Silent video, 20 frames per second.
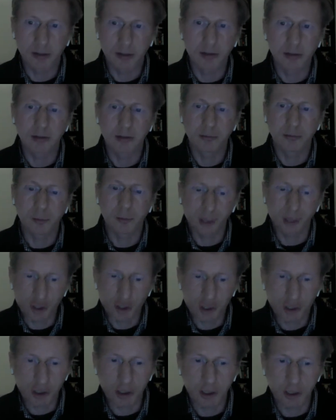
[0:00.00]
this
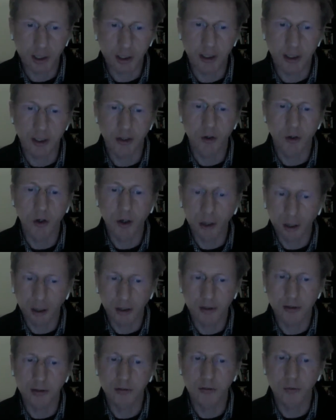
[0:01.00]
information, how
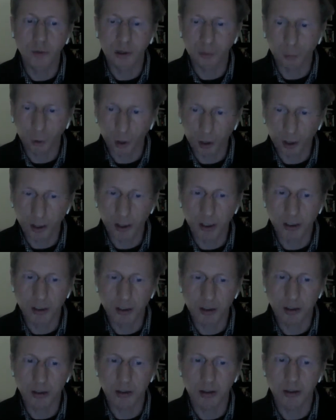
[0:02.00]
this will work,
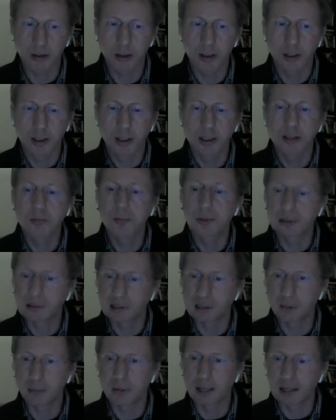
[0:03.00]
and it's
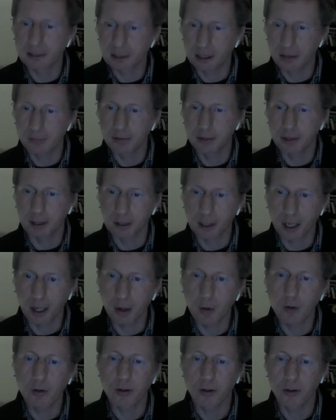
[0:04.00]
basically planned after the
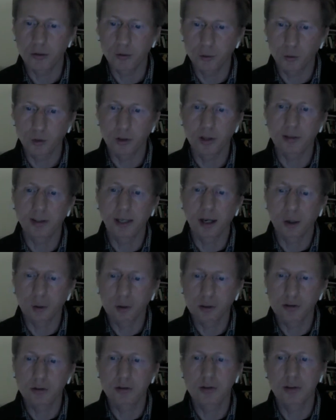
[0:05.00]
DAO. As soon as the
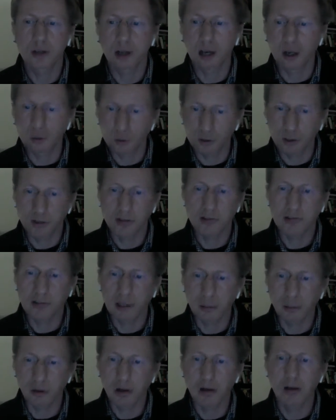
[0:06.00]
DAO is out and
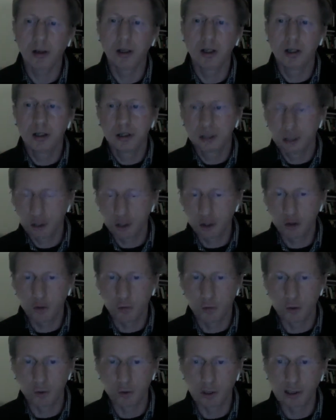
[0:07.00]
stable, it
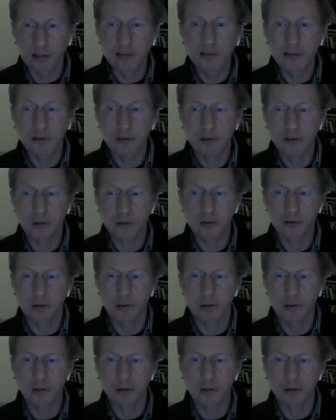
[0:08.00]
should be released. So